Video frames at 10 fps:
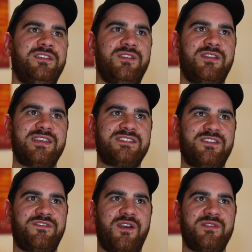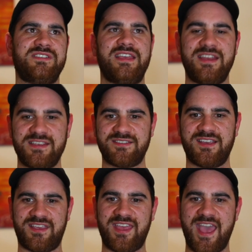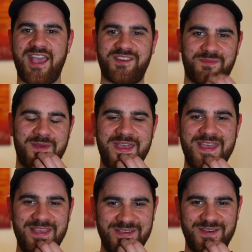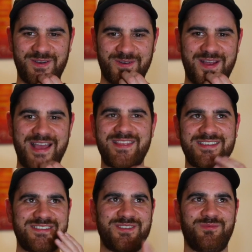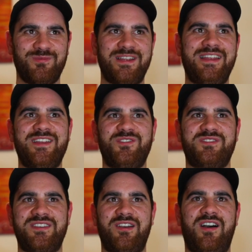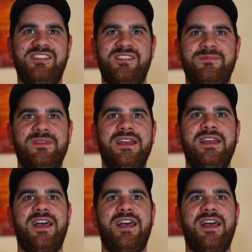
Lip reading: You guessed it, folks, it is the Cact-b. All right, this is a really interesting item.